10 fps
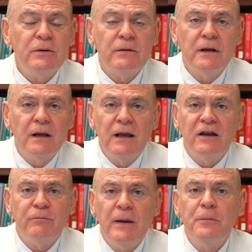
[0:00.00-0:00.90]
You,
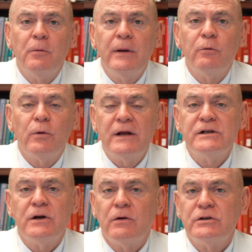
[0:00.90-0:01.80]
if people be
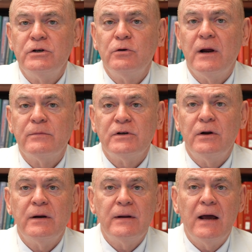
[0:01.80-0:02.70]
rigid on two gram
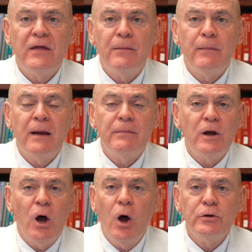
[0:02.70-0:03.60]
sodium diet, that might be
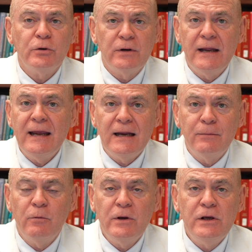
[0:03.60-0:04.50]
all you'll need.
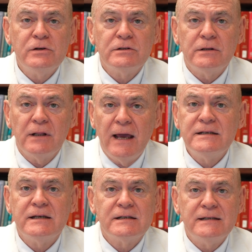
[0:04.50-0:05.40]
But we use
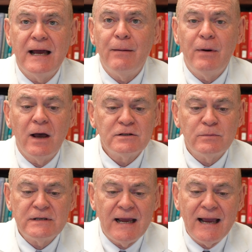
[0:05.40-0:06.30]
Lasix, Diamox, and
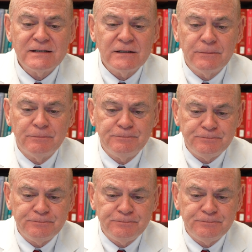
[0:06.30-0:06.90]
potassium.